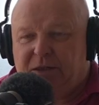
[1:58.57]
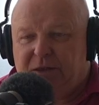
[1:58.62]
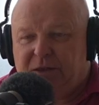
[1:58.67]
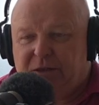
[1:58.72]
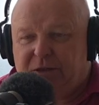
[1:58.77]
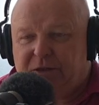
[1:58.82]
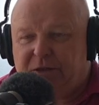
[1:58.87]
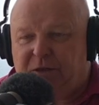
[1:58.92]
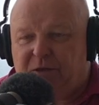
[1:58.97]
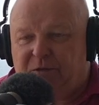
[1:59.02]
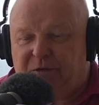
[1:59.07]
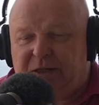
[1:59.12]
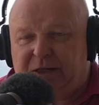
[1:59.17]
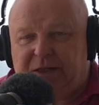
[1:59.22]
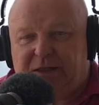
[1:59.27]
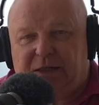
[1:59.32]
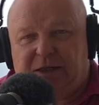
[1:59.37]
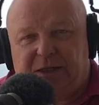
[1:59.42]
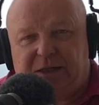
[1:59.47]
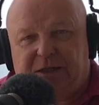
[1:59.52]
So don't
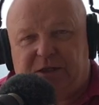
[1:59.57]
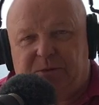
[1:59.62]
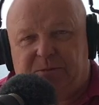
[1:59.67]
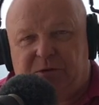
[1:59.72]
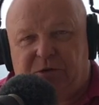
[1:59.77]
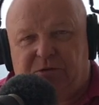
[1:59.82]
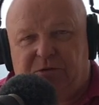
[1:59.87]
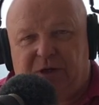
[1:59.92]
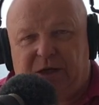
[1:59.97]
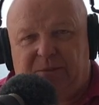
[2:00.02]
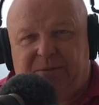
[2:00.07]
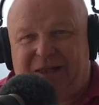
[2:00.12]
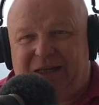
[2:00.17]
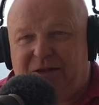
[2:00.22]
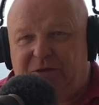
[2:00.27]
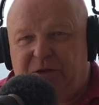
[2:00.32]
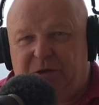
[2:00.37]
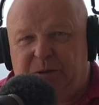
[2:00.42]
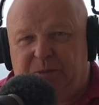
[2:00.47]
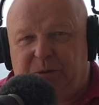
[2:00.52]
forget to like, subscribe,
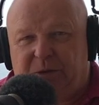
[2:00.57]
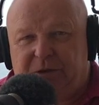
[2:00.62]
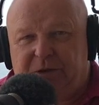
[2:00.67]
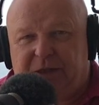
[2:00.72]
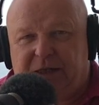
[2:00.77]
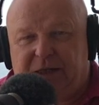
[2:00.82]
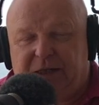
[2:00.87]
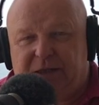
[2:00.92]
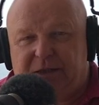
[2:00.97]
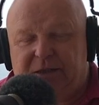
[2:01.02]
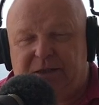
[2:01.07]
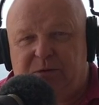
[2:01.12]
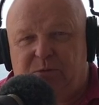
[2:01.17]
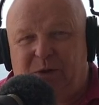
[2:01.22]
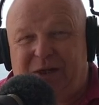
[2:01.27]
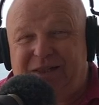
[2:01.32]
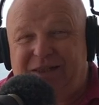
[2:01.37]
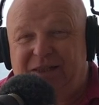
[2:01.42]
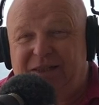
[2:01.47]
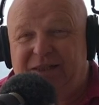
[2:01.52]
download the podcast.
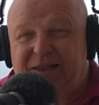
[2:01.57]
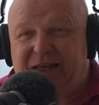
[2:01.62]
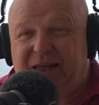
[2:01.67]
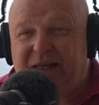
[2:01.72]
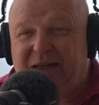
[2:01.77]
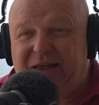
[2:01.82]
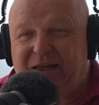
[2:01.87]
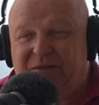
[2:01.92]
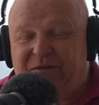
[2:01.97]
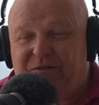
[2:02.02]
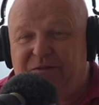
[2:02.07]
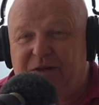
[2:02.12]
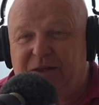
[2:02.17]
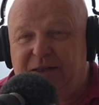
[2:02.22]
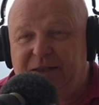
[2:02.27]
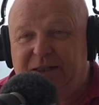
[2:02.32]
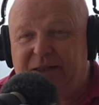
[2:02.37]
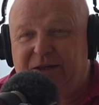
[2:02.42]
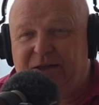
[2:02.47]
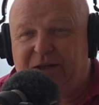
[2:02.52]
Wait till the end and find out